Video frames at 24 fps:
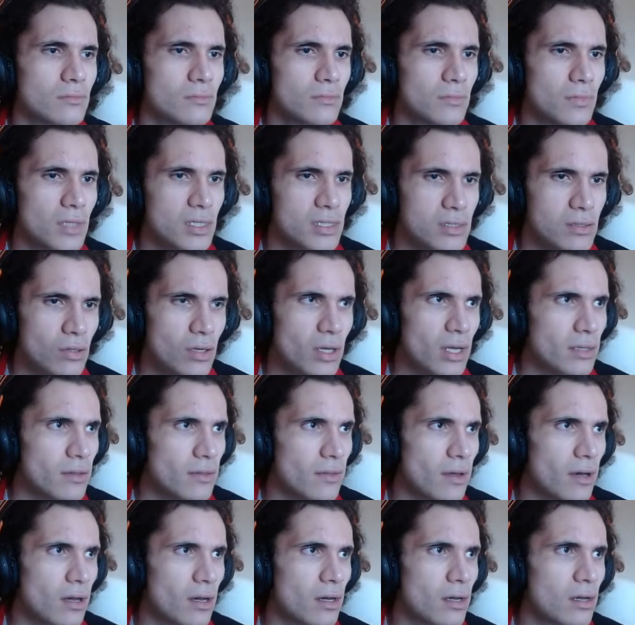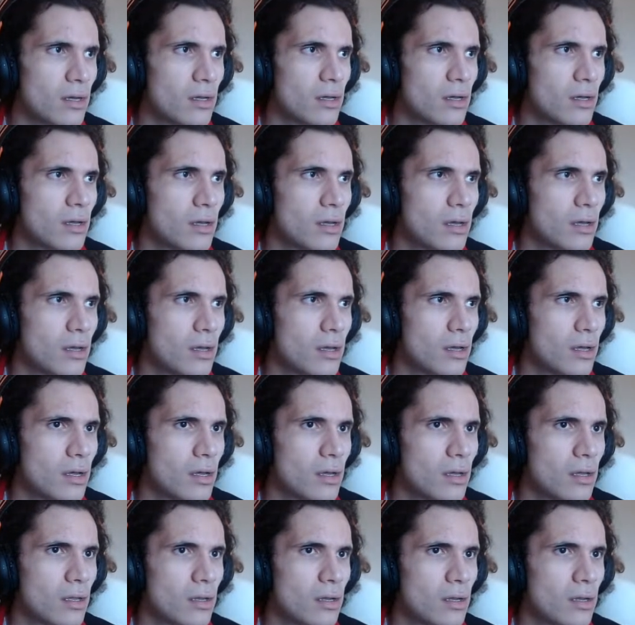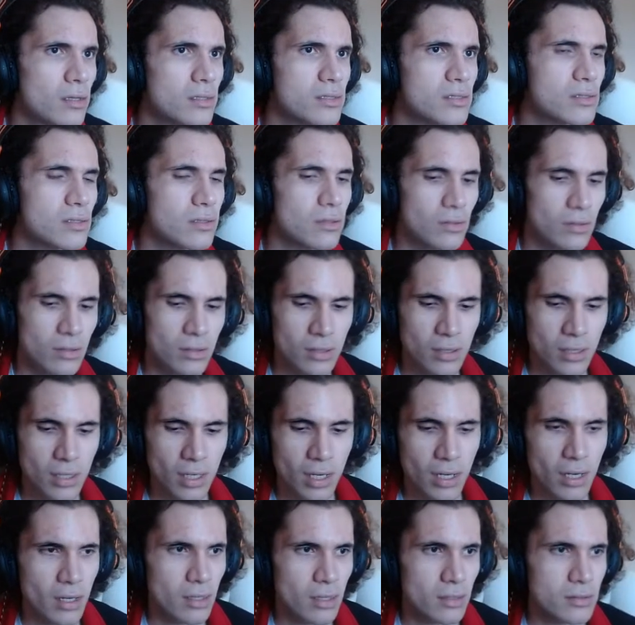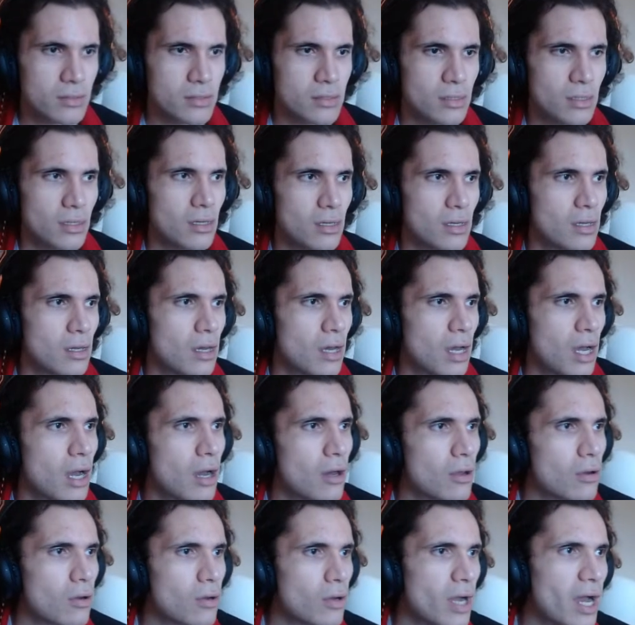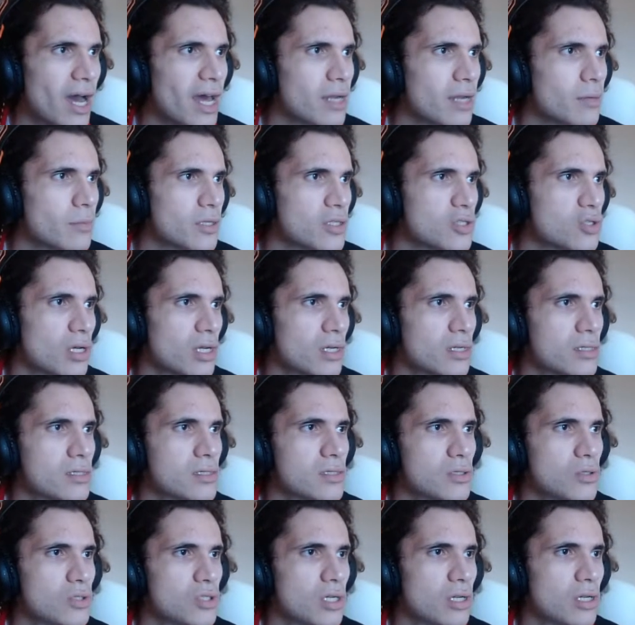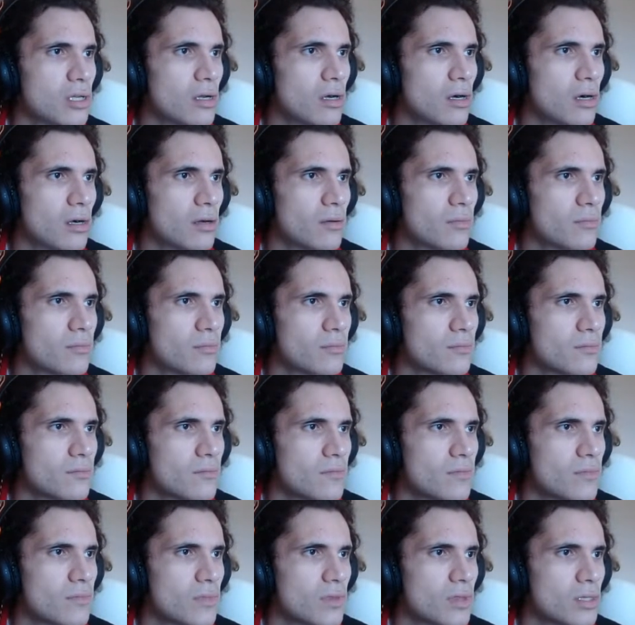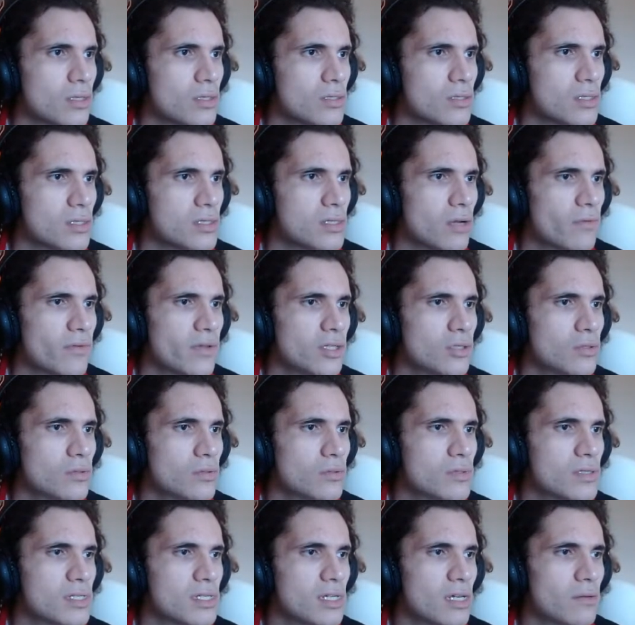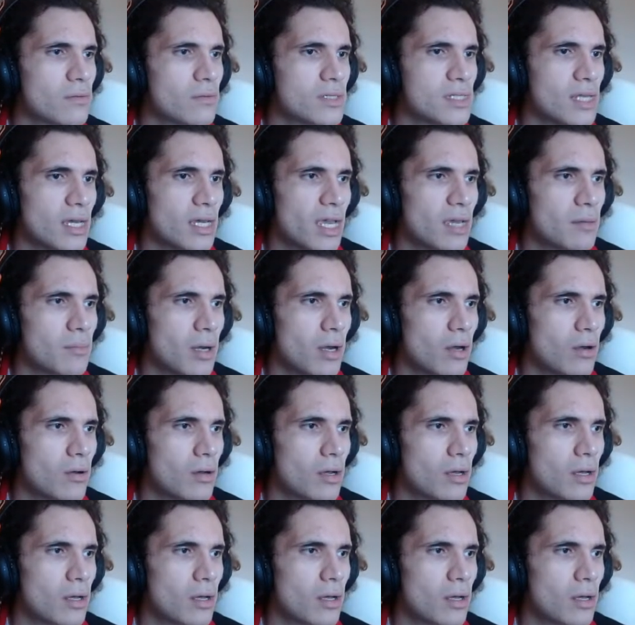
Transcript: Let's look at that. Let's look at how long anime trailers usually are. So let's think of a new series that came out.